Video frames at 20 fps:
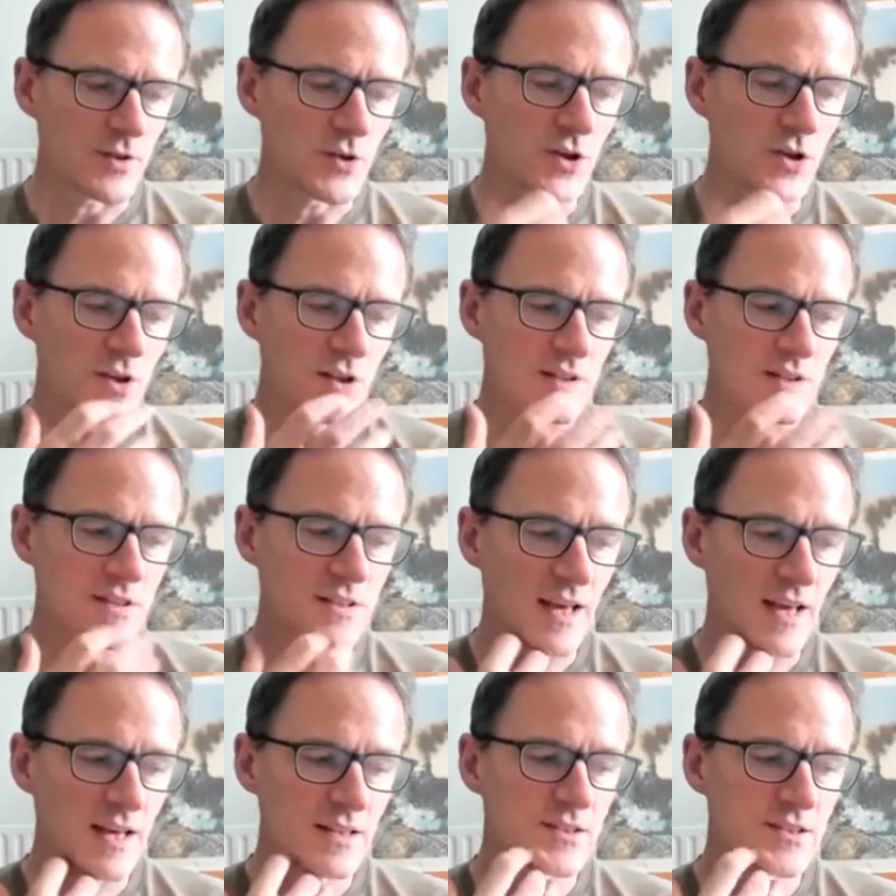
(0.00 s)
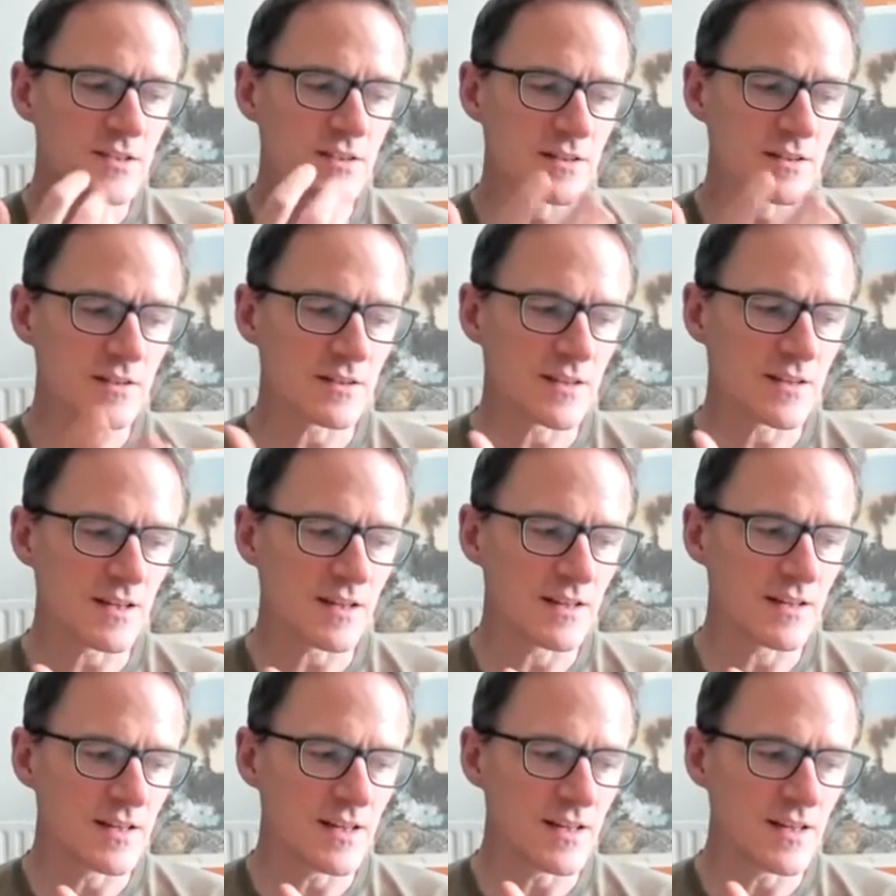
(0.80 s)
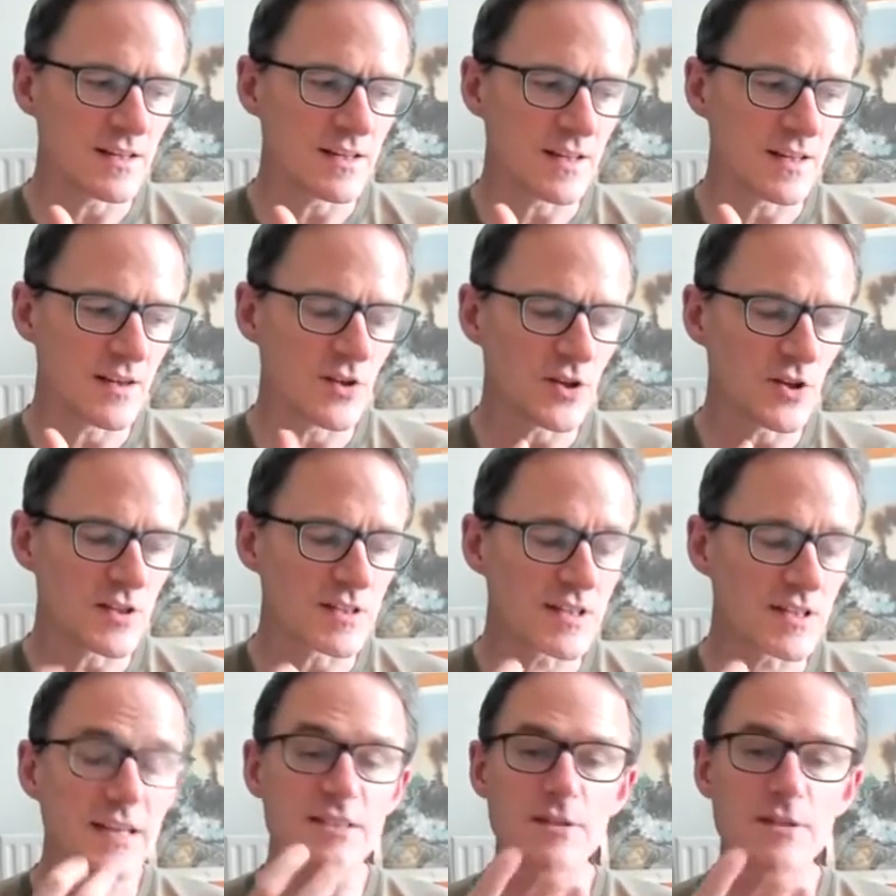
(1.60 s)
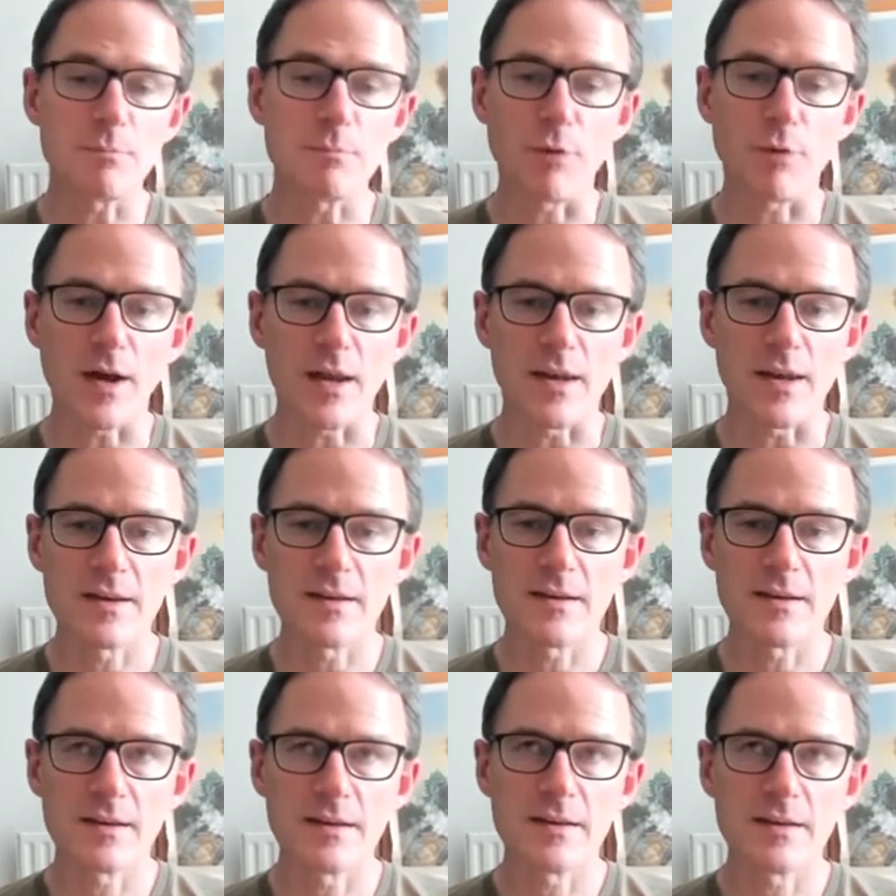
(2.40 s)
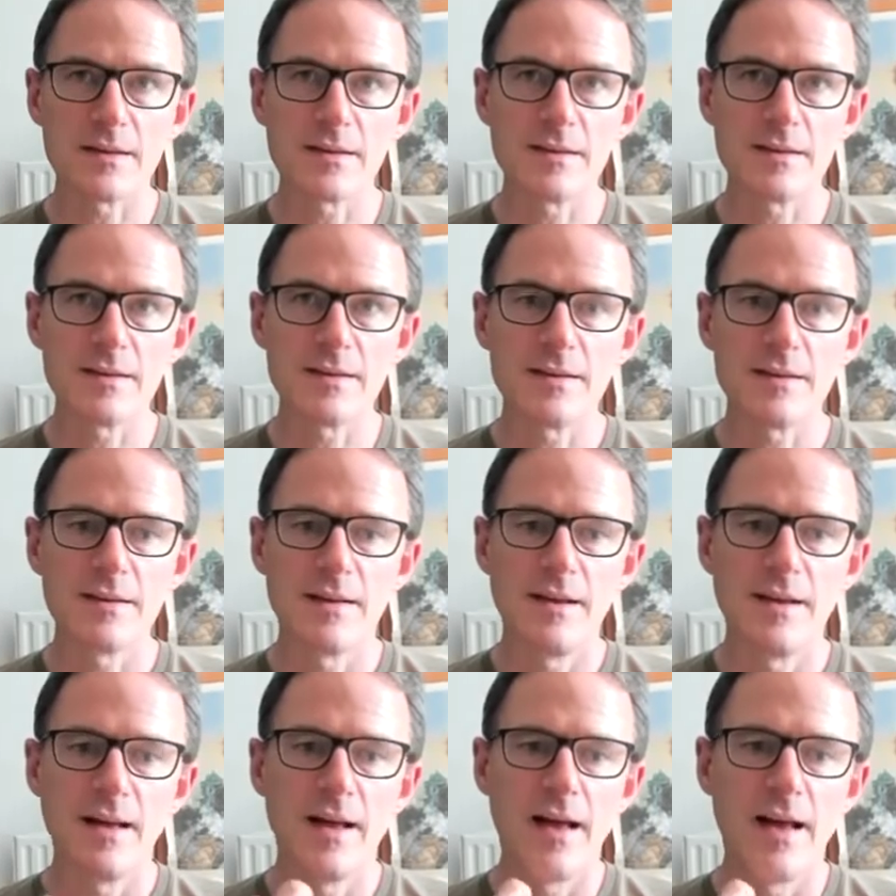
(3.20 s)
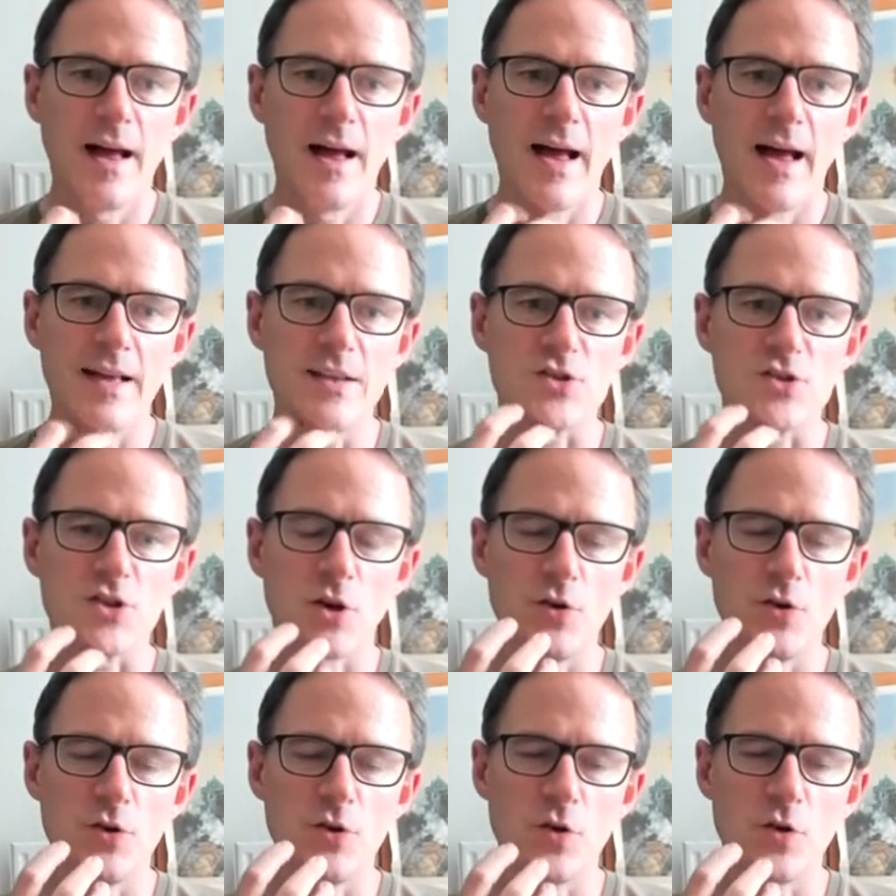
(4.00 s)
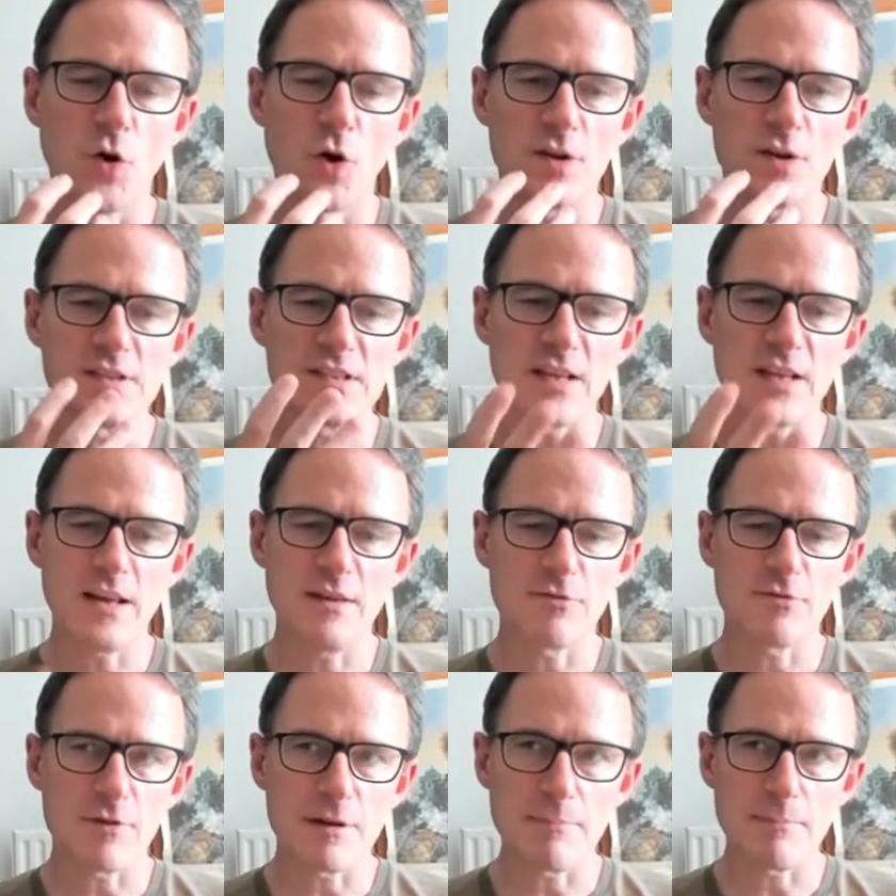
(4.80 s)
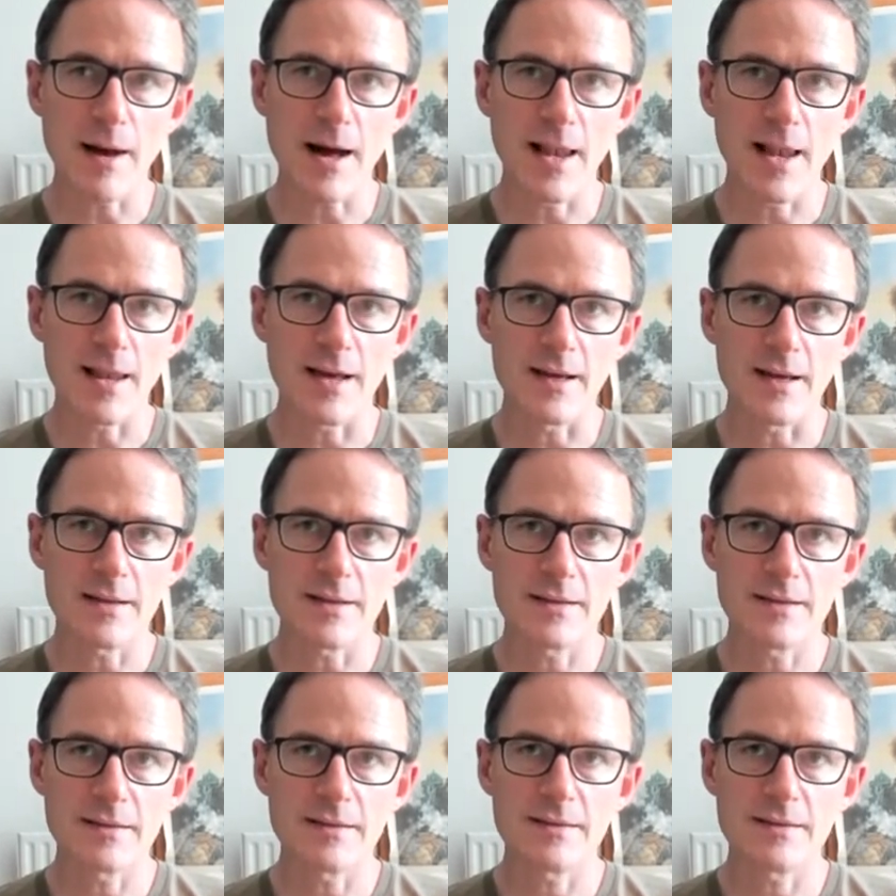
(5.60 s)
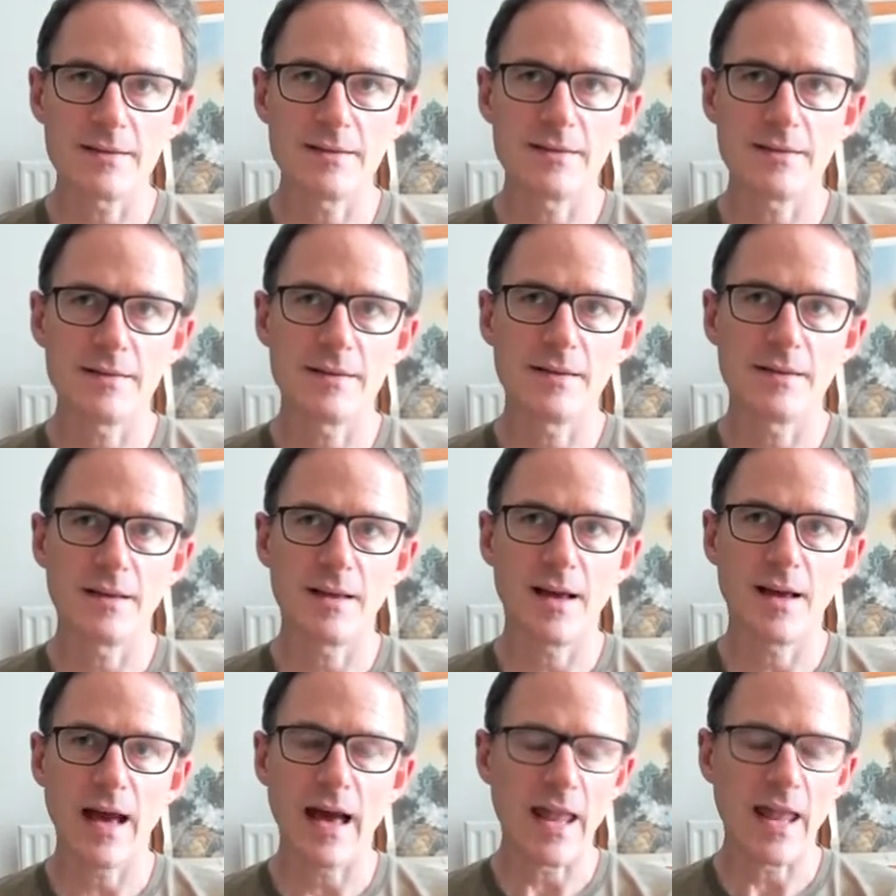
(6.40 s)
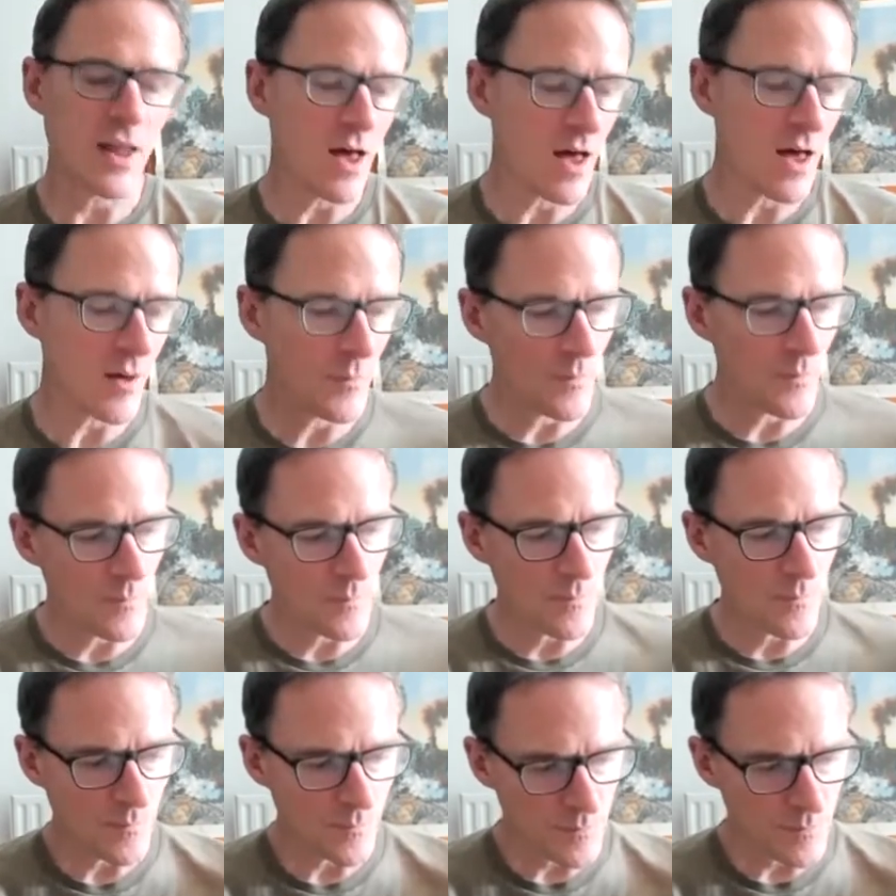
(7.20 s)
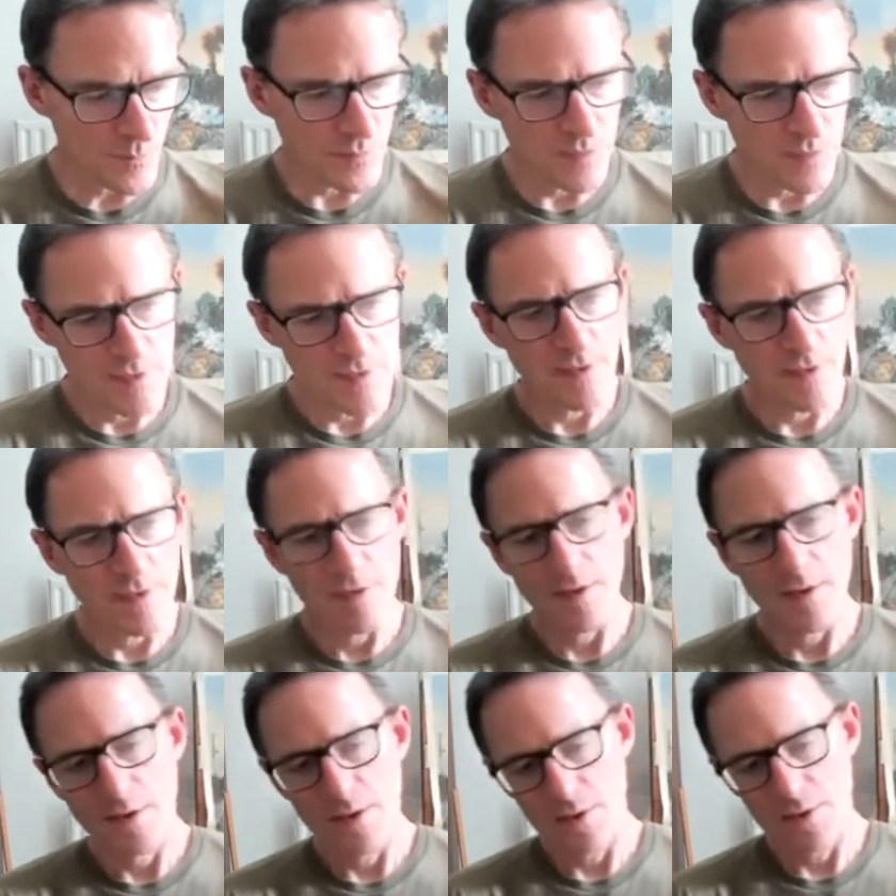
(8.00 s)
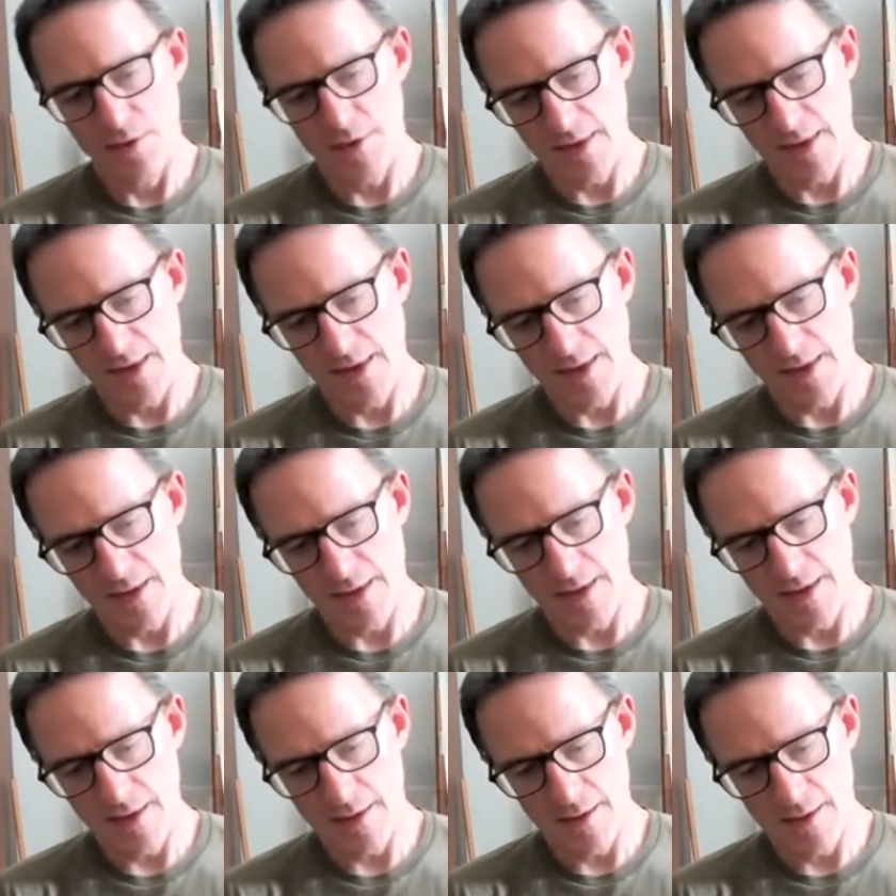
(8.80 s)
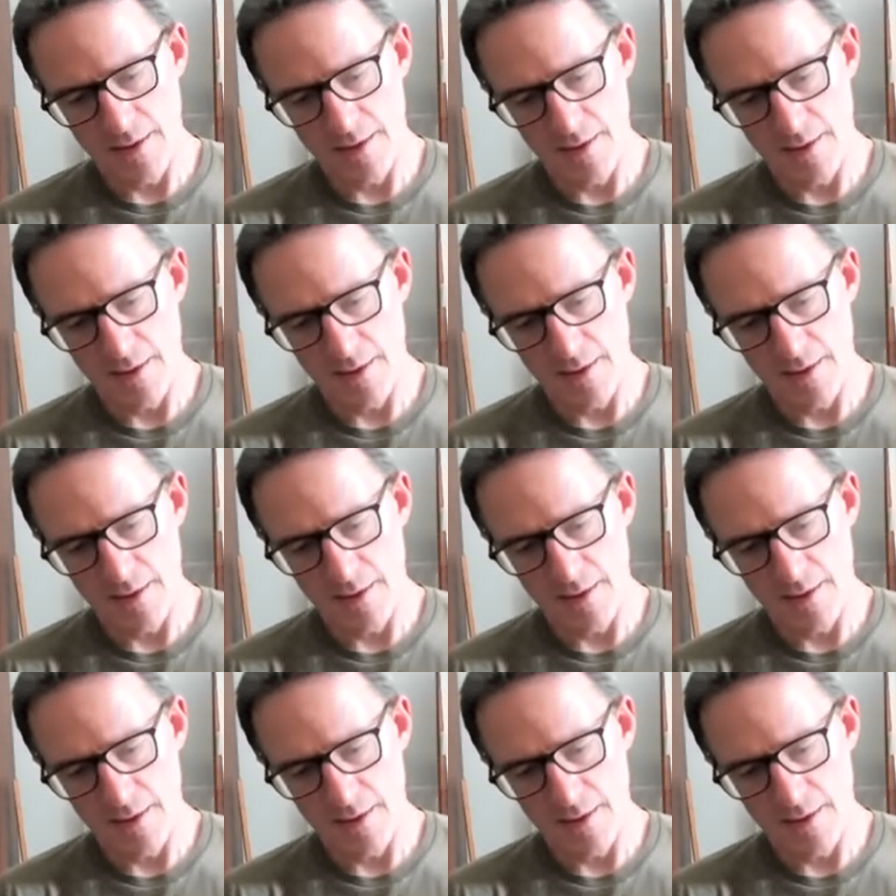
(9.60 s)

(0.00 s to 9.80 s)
you can taste the yeast, you can taste the bread, and so you've got a savory palate. And the